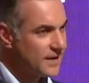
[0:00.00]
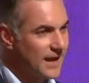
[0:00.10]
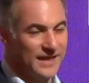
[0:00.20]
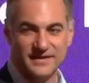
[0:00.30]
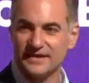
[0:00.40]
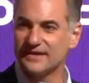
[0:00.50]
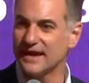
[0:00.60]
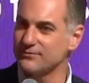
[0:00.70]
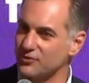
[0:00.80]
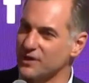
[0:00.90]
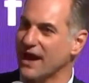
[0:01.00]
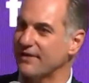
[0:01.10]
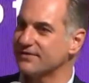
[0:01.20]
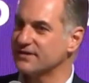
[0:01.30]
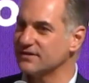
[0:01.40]
At that time, we have
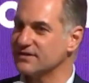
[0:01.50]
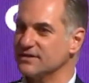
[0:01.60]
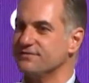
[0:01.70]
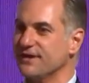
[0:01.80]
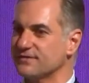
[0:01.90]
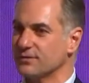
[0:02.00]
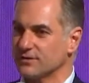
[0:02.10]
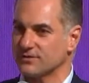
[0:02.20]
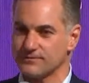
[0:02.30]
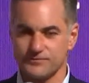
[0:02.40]
seen the investments